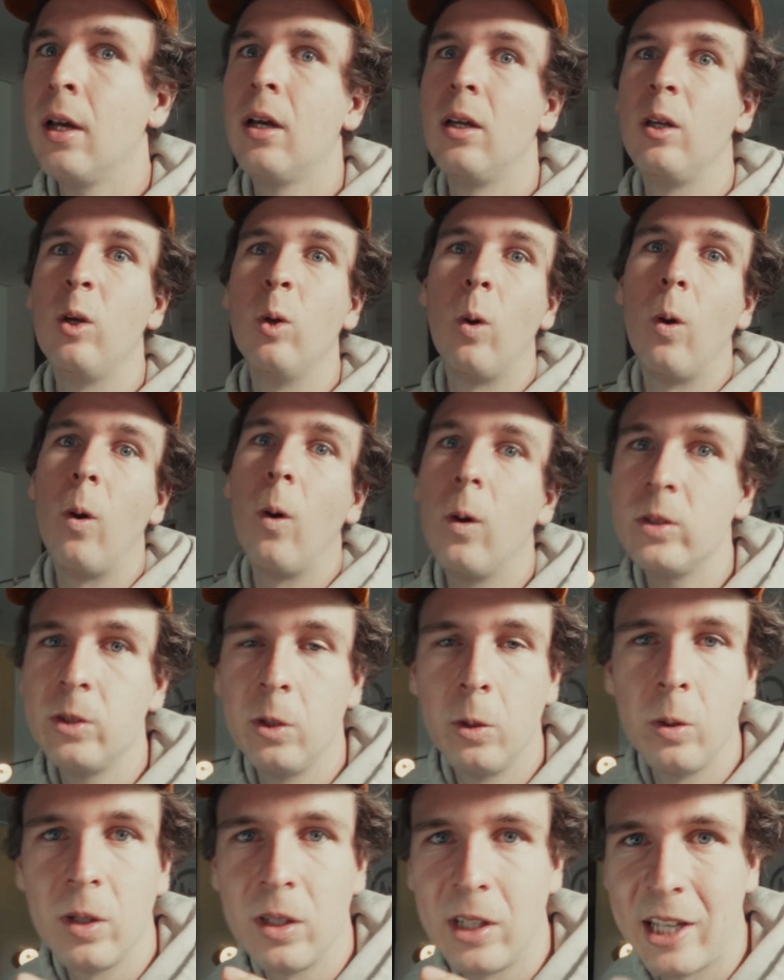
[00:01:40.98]
you
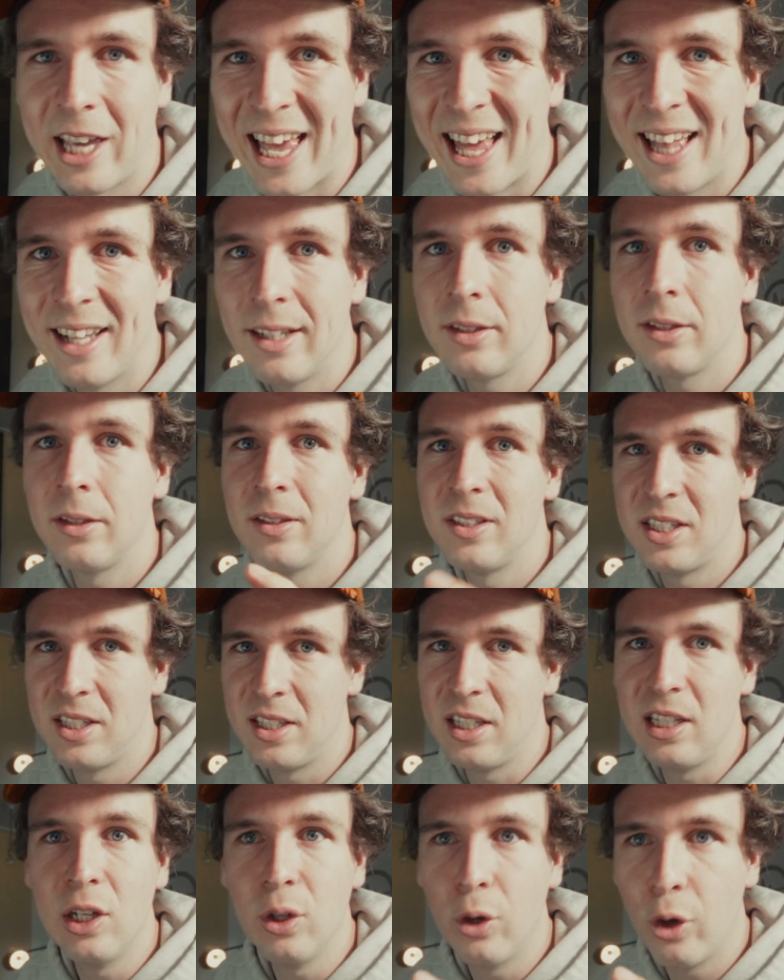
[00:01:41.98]
also can't
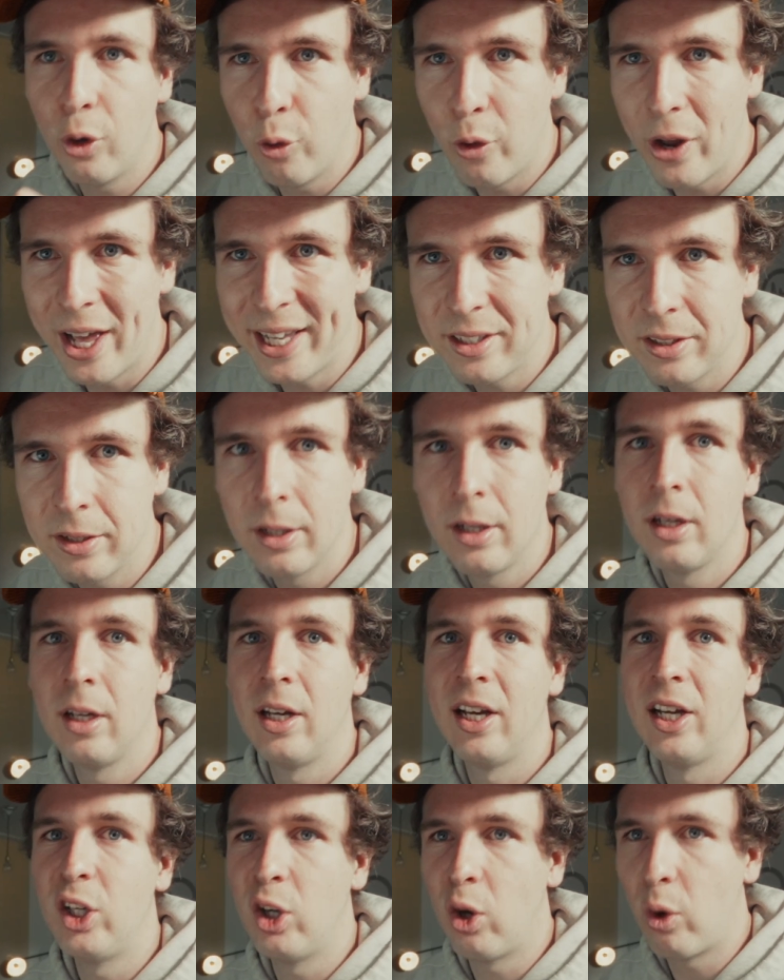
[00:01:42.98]
see red
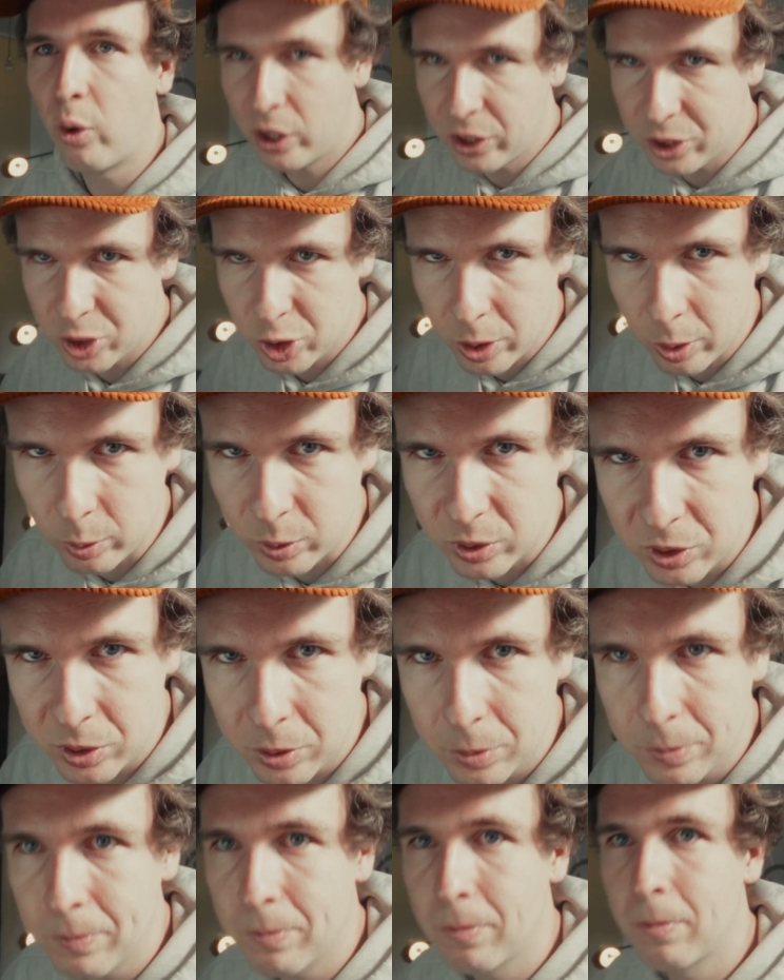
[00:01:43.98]
and orange
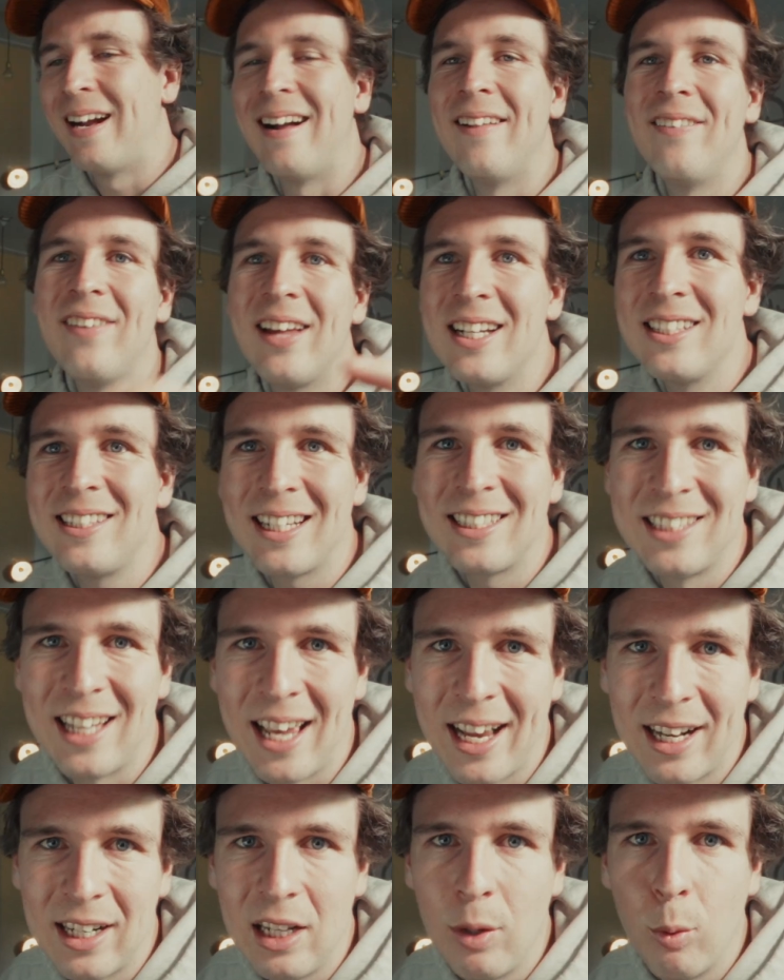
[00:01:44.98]
tones. And that is
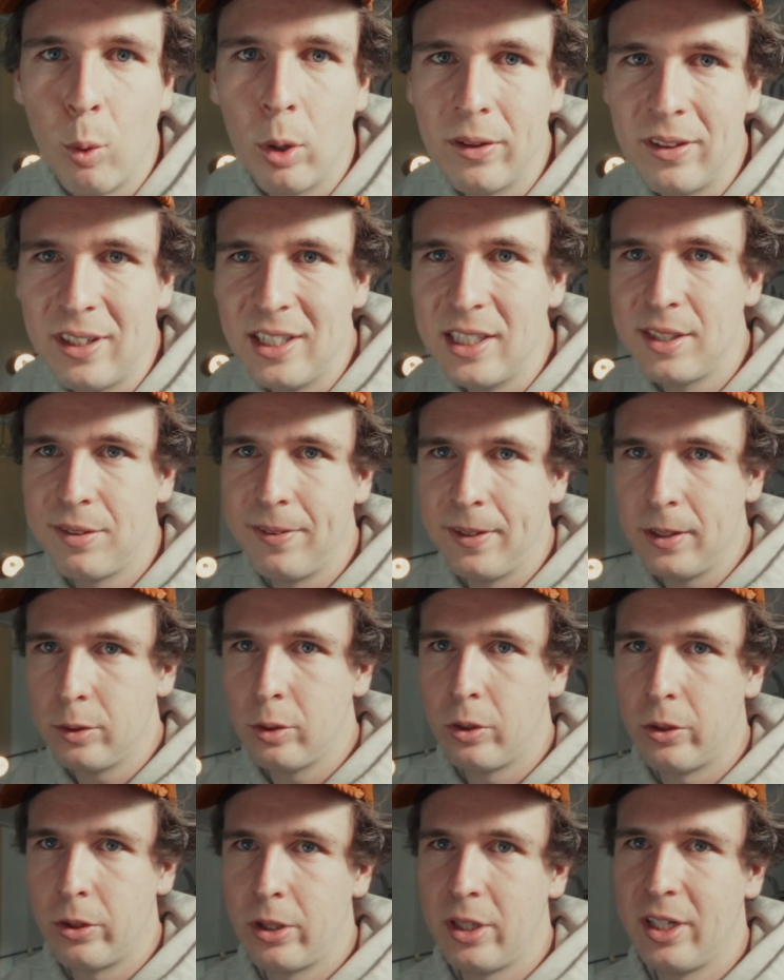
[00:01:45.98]
exactly what this
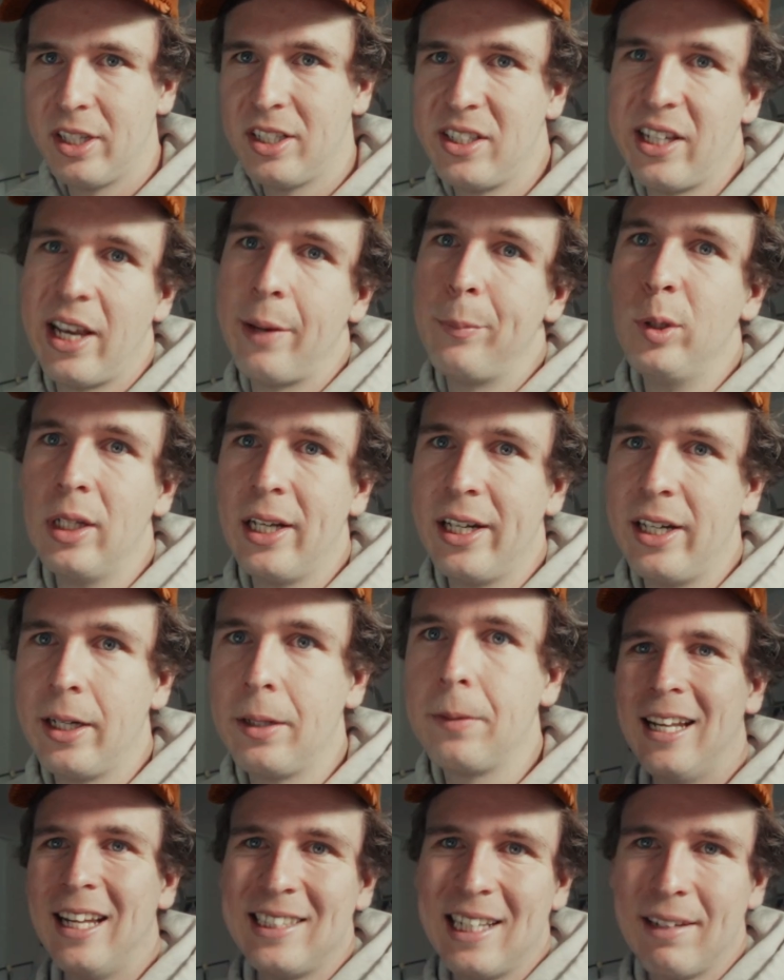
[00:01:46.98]
filter is emulating.
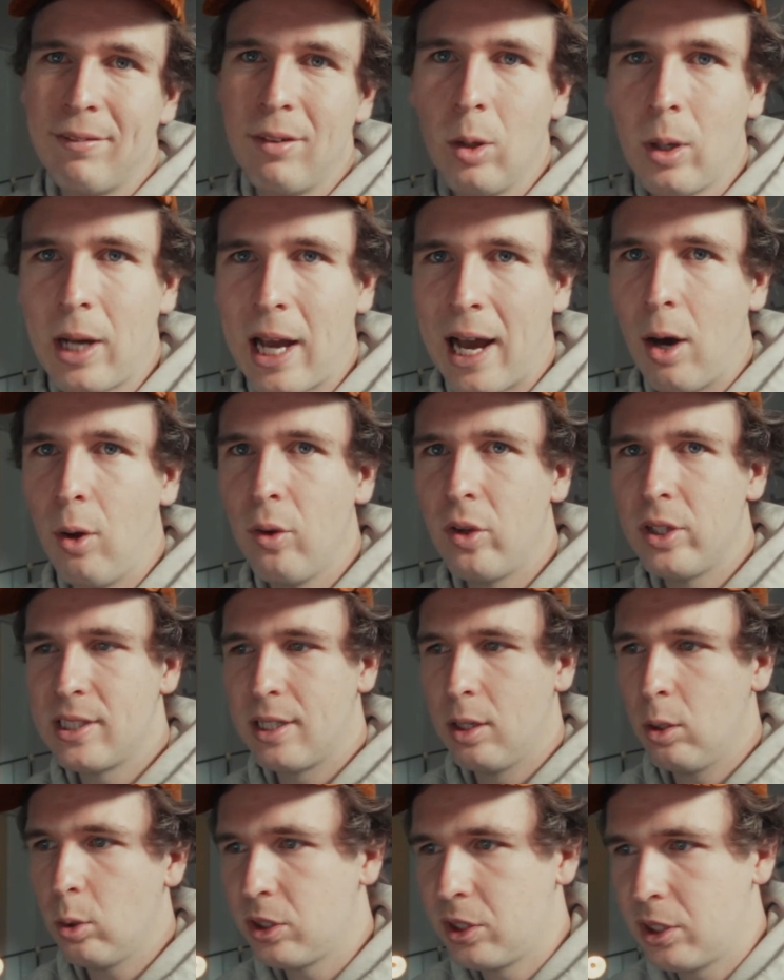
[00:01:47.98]
Let's have a look how
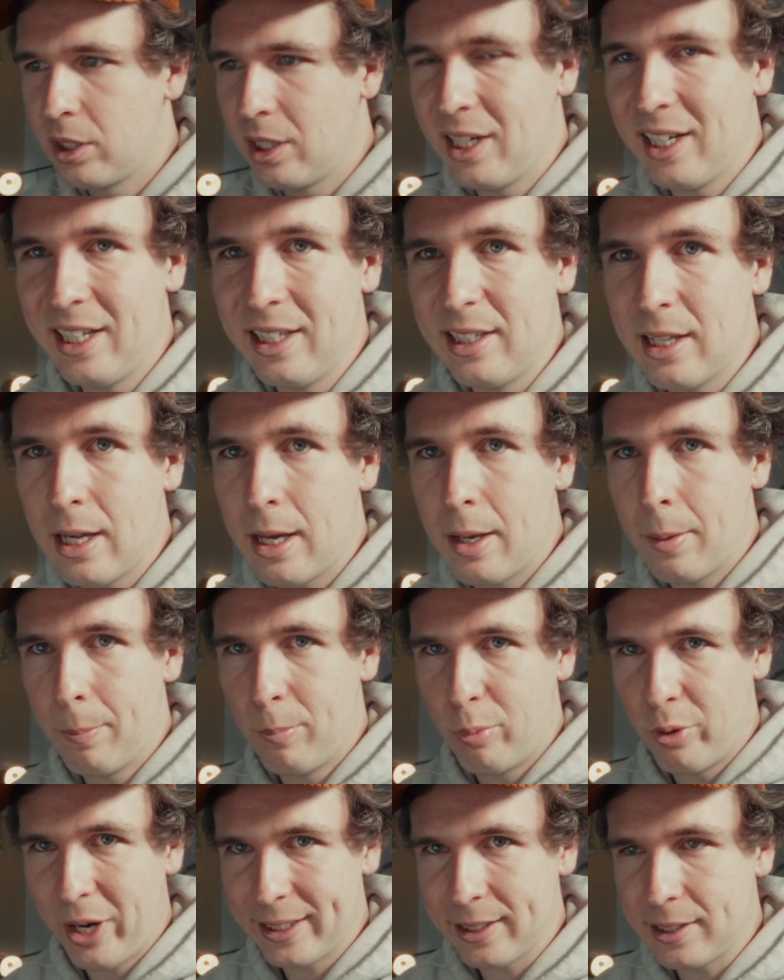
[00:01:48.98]
this looks in
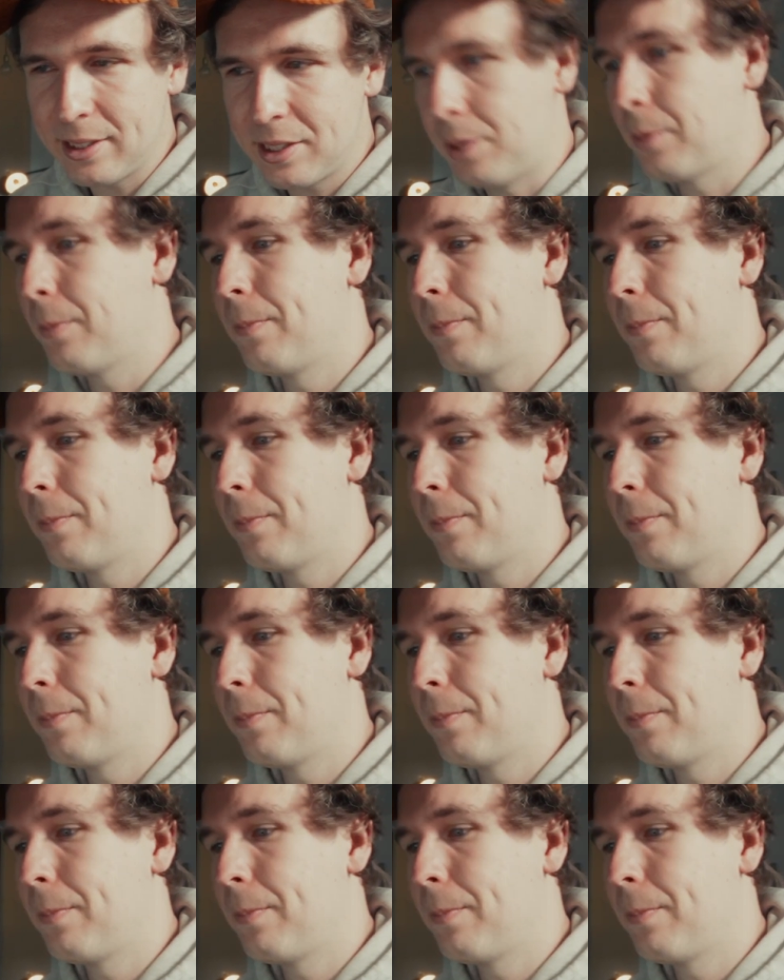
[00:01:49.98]
practice.